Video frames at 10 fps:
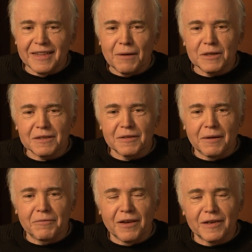and that was
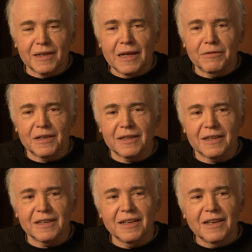
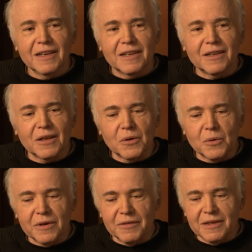evidently, you
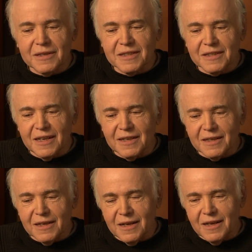know,
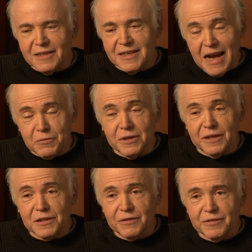a, a,
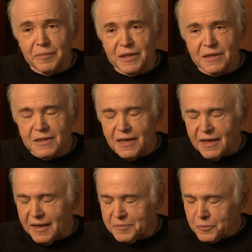sacrilege for me to say
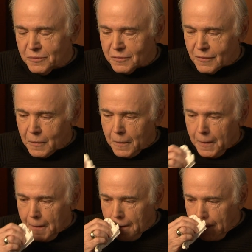that.
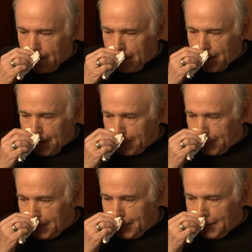I
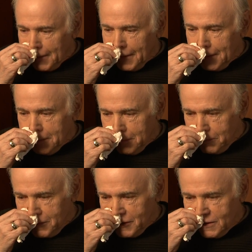said,
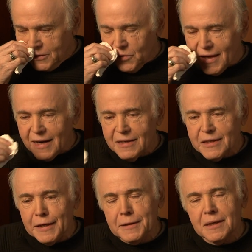to do that
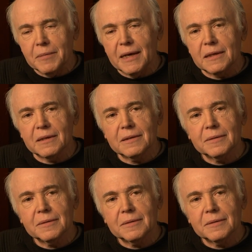is to intimate